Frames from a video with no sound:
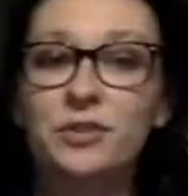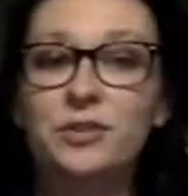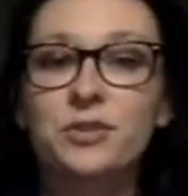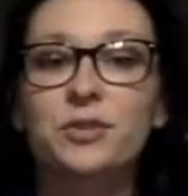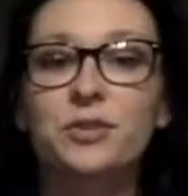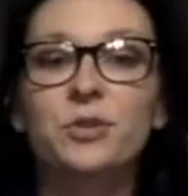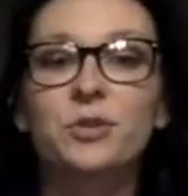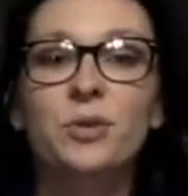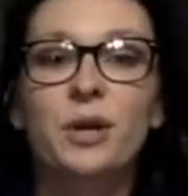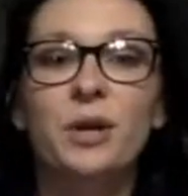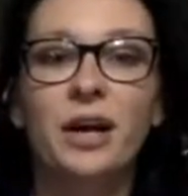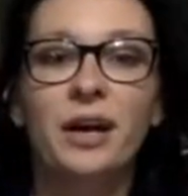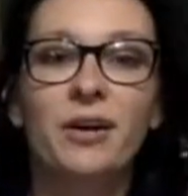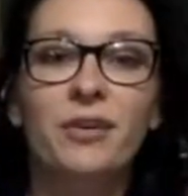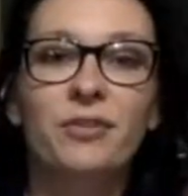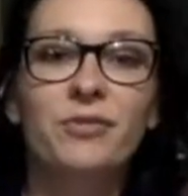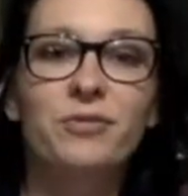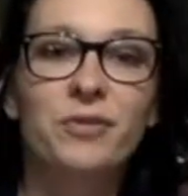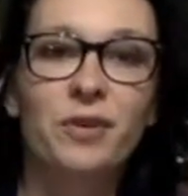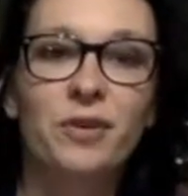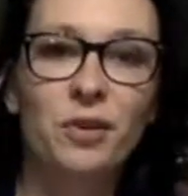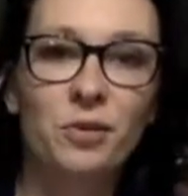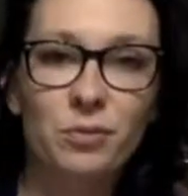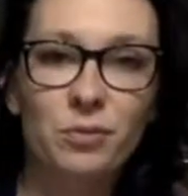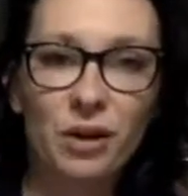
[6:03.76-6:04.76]
to have
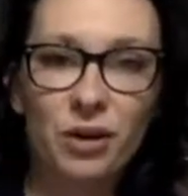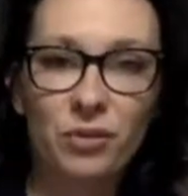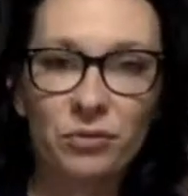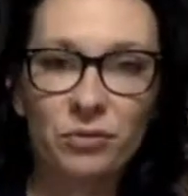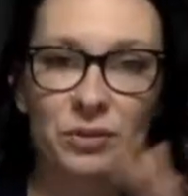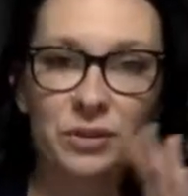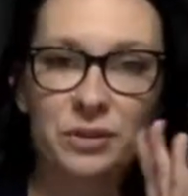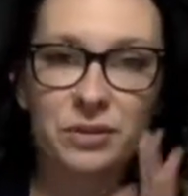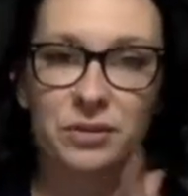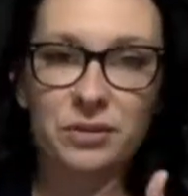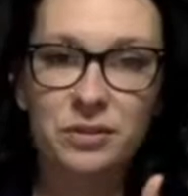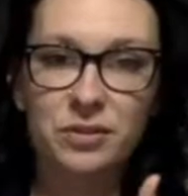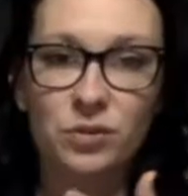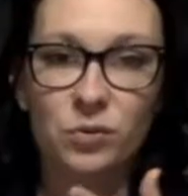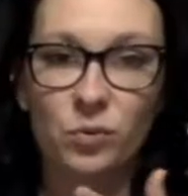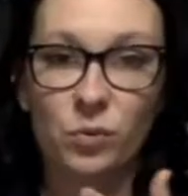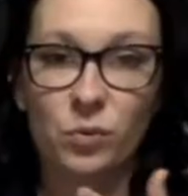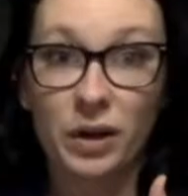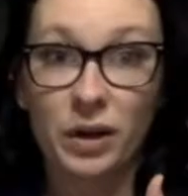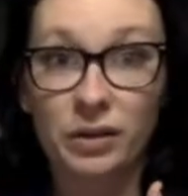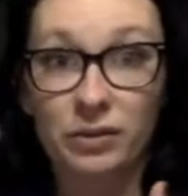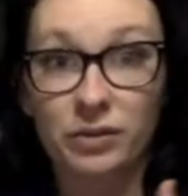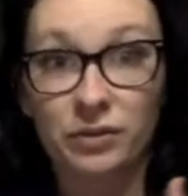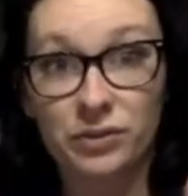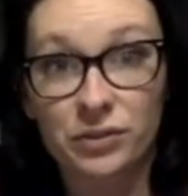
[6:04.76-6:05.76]
a reference to
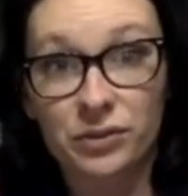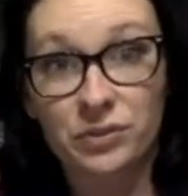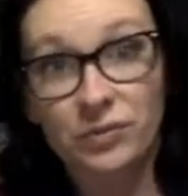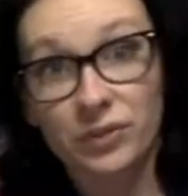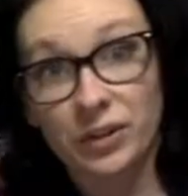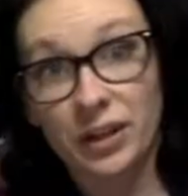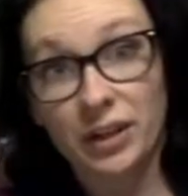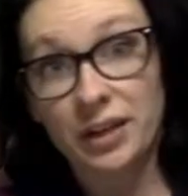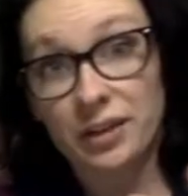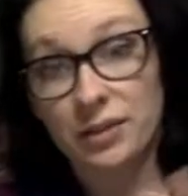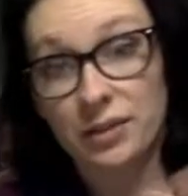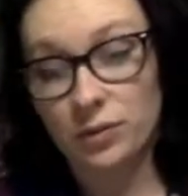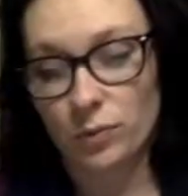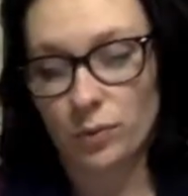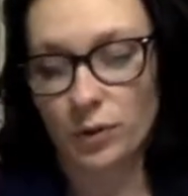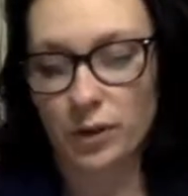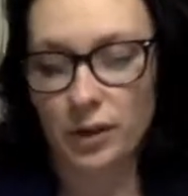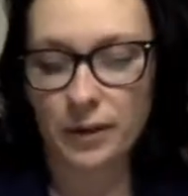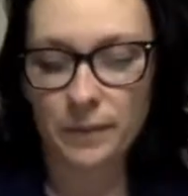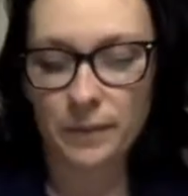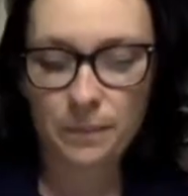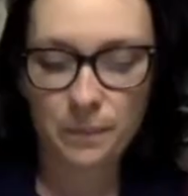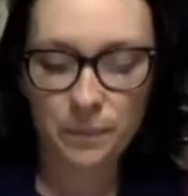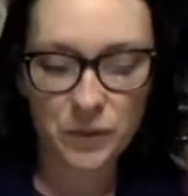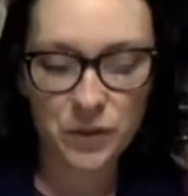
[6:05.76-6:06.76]
where those flags were.